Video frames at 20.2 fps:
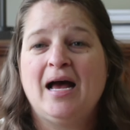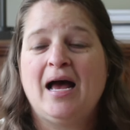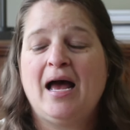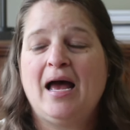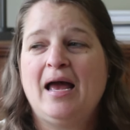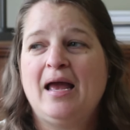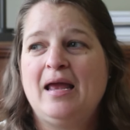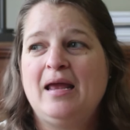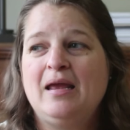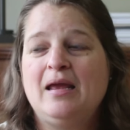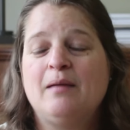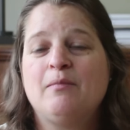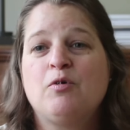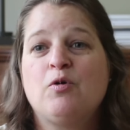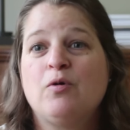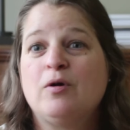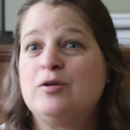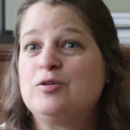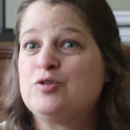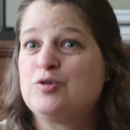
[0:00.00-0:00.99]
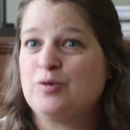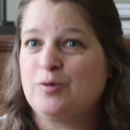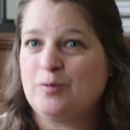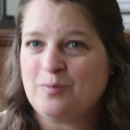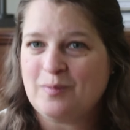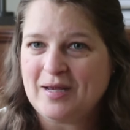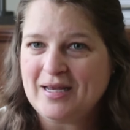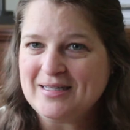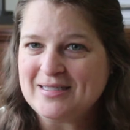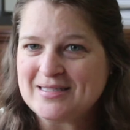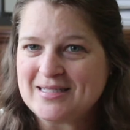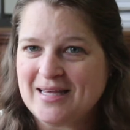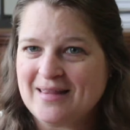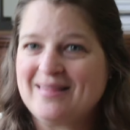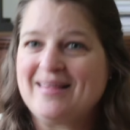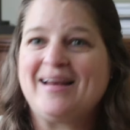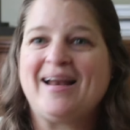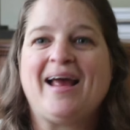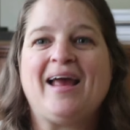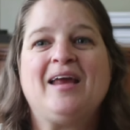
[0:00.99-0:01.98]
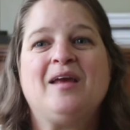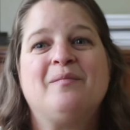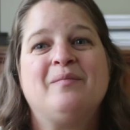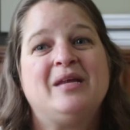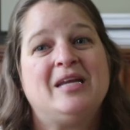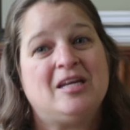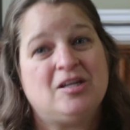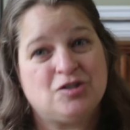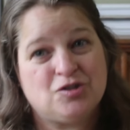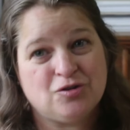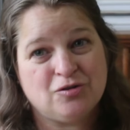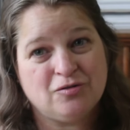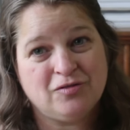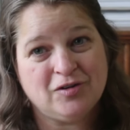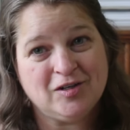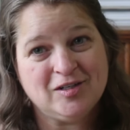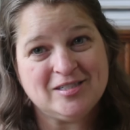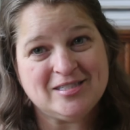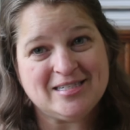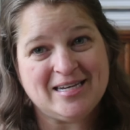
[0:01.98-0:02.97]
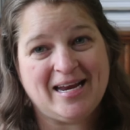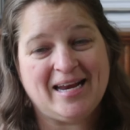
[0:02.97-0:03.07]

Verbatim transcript: I am going to admit that I am an introvert,